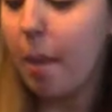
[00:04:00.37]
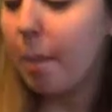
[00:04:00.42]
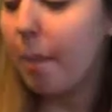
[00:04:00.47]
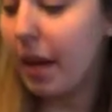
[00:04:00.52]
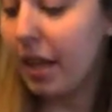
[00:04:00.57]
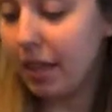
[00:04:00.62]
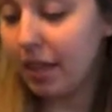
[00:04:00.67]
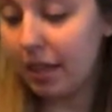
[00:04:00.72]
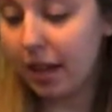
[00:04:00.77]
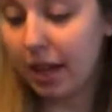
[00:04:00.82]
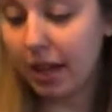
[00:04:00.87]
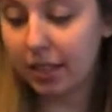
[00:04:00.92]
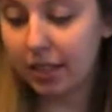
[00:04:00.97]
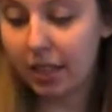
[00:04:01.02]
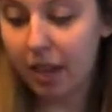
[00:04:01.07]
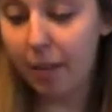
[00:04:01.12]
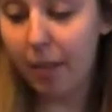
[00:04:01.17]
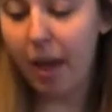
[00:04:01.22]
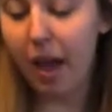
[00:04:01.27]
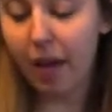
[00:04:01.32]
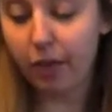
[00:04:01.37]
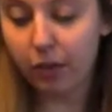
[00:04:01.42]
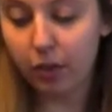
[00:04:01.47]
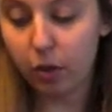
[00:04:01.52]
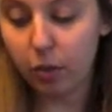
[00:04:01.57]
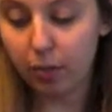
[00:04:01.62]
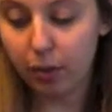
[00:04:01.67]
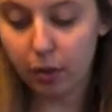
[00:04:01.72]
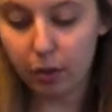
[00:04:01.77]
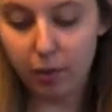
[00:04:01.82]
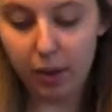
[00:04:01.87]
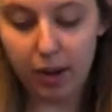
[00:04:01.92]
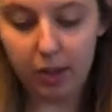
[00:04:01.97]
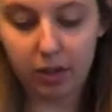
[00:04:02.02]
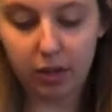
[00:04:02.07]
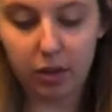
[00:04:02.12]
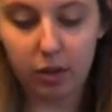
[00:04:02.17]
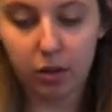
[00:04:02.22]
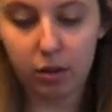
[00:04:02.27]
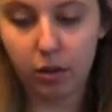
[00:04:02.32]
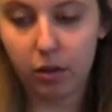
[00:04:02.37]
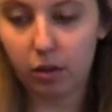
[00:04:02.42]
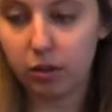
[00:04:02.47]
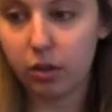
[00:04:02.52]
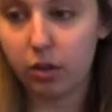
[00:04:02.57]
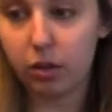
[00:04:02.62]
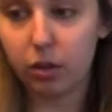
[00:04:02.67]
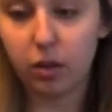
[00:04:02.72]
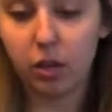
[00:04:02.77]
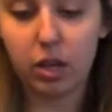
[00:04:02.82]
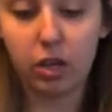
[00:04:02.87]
But the next step after you push back the cuticles is you